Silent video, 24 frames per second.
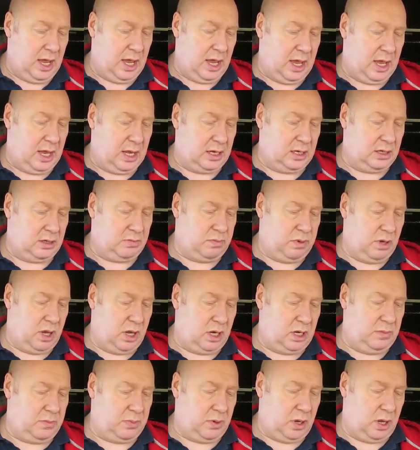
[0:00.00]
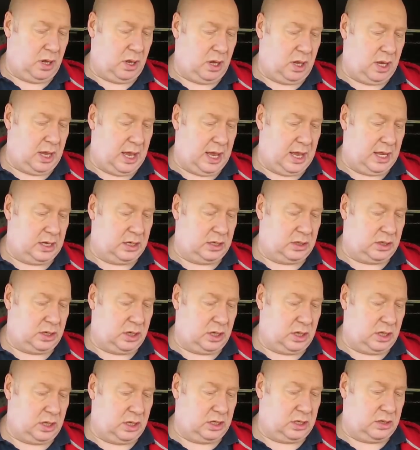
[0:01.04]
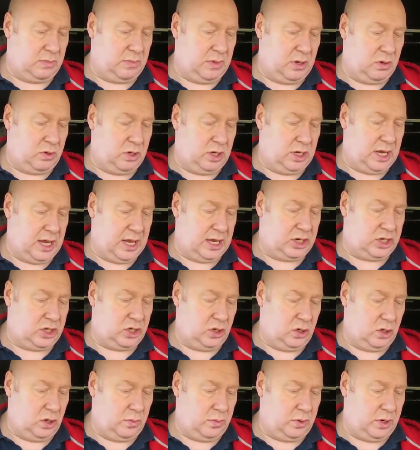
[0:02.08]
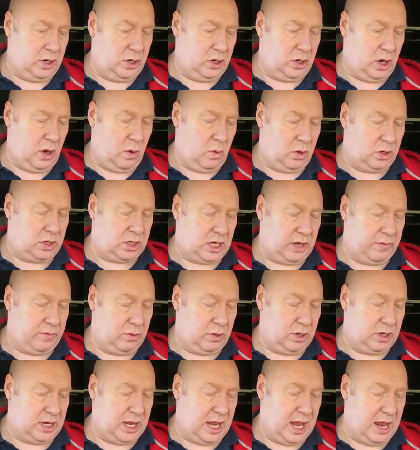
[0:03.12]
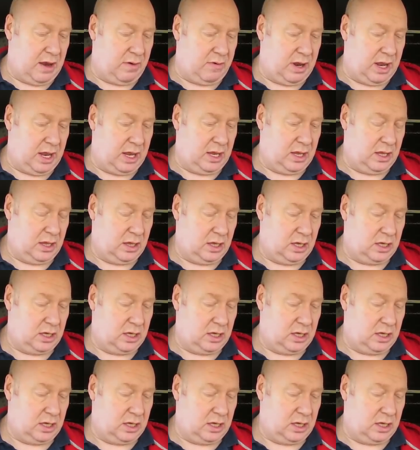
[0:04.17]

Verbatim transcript: and blah de blah. And uh, there's a millionaire short, but who don't want to give up the dairy.